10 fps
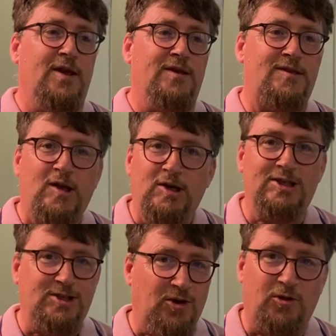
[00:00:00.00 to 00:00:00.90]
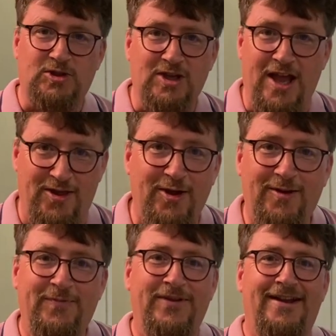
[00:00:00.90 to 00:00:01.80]
studied a lot
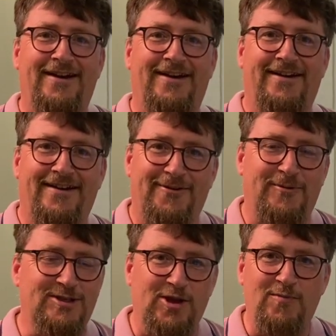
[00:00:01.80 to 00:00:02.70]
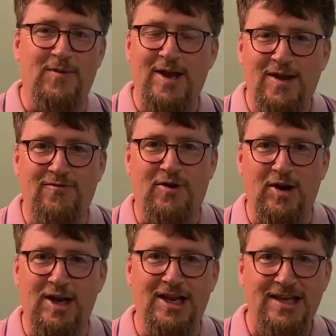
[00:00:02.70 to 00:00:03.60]
together. We don't make it
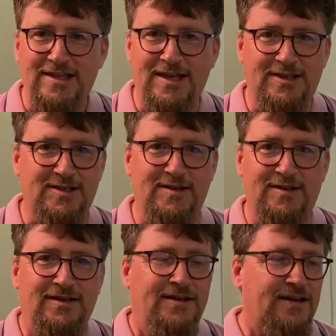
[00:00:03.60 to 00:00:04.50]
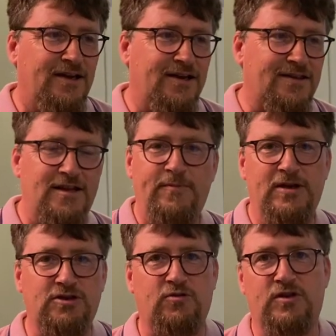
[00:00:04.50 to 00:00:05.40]
very easy to slip
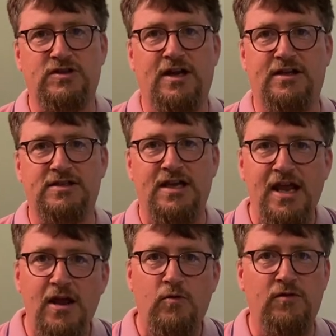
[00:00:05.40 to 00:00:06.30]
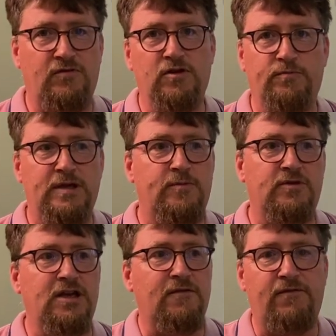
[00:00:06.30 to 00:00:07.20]
into Christianity here. We feel people
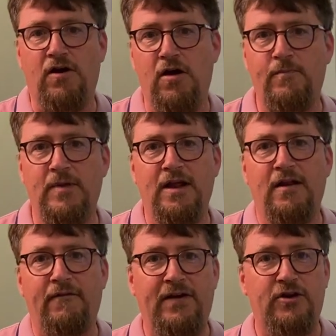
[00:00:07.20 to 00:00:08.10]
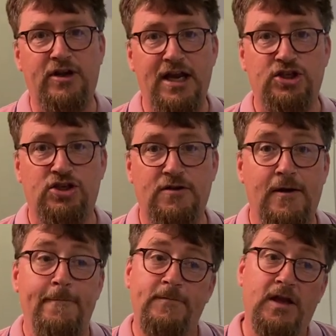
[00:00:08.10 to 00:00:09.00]
need a firm
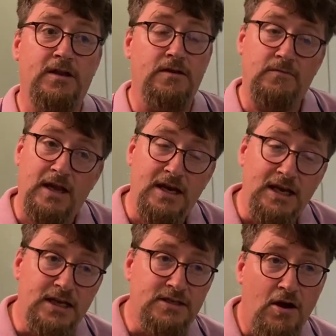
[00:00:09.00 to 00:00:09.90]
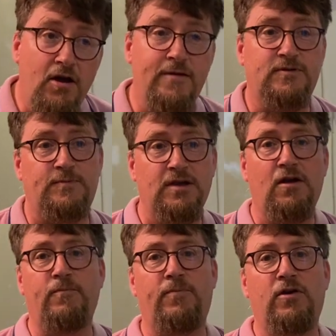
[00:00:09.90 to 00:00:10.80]
foundation and they need time to
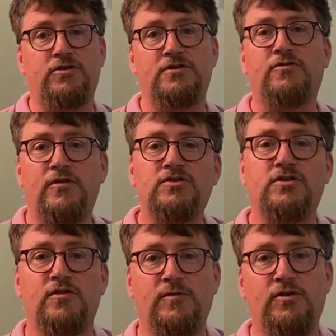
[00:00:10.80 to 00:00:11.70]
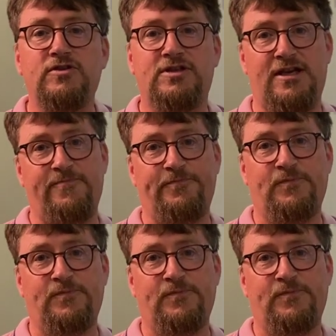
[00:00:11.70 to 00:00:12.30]
become part of the Christian community.